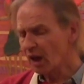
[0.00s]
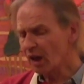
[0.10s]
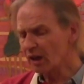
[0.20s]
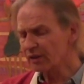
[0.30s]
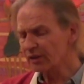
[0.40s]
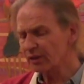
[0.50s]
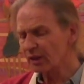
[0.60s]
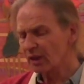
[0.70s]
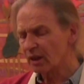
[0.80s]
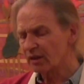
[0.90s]
And
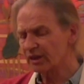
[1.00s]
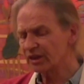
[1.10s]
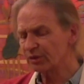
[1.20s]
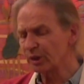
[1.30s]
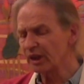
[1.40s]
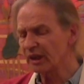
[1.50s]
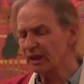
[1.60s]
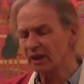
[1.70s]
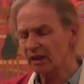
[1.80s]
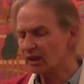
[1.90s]
this
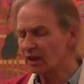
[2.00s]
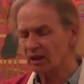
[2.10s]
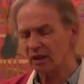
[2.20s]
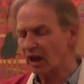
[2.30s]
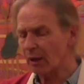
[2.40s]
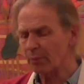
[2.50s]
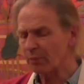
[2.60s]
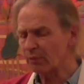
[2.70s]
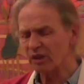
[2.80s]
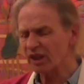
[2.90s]
really
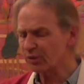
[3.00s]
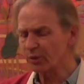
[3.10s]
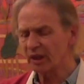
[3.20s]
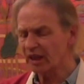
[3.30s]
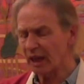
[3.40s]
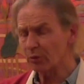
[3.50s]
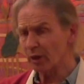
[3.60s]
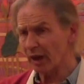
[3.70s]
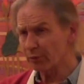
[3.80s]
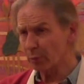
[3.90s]
came to a
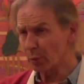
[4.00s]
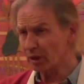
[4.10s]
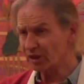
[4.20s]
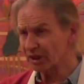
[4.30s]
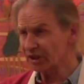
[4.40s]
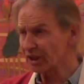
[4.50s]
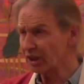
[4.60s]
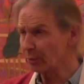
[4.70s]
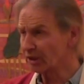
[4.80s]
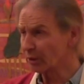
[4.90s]
head for me when I was
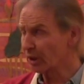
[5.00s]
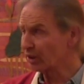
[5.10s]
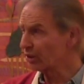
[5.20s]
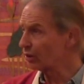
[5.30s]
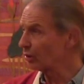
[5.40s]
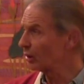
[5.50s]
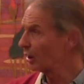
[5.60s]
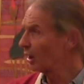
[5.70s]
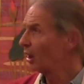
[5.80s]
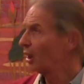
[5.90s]
16, because I went to
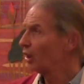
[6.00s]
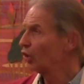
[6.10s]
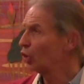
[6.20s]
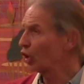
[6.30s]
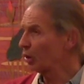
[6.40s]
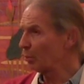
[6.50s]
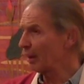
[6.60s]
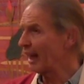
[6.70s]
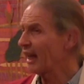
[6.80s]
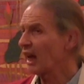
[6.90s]
Nottingham
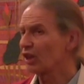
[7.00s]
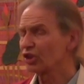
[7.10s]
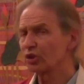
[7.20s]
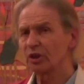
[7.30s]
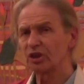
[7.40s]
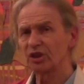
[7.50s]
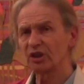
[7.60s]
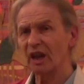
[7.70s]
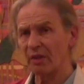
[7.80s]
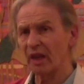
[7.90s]
Playhouse,
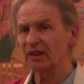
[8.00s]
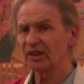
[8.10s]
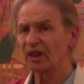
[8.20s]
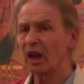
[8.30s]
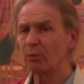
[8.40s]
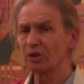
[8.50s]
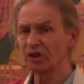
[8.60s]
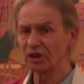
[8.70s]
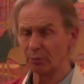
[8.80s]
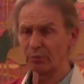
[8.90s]
which at that time
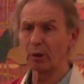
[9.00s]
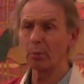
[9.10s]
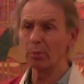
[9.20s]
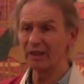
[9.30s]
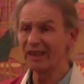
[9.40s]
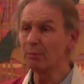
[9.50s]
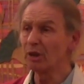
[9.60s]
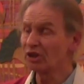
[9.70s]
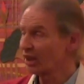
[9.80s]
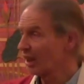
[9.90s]
was probably the
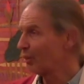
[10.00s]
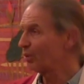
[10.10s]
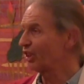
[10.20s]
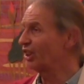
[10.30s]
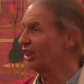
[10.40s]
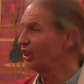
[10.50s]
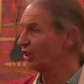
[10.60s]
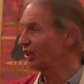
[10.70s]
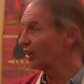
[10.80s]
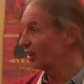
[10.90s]
most
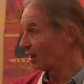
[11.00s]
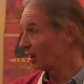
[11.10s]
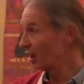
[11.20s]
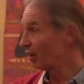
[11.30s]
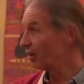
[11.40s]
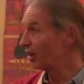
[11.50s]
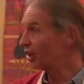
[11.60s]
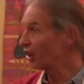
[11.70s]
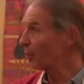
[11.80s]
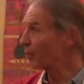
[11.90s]
prestigious
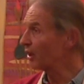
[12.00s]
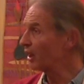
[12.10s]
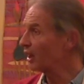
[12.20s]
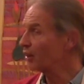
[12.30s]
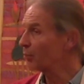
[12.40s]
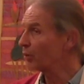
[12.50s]
theatre company in the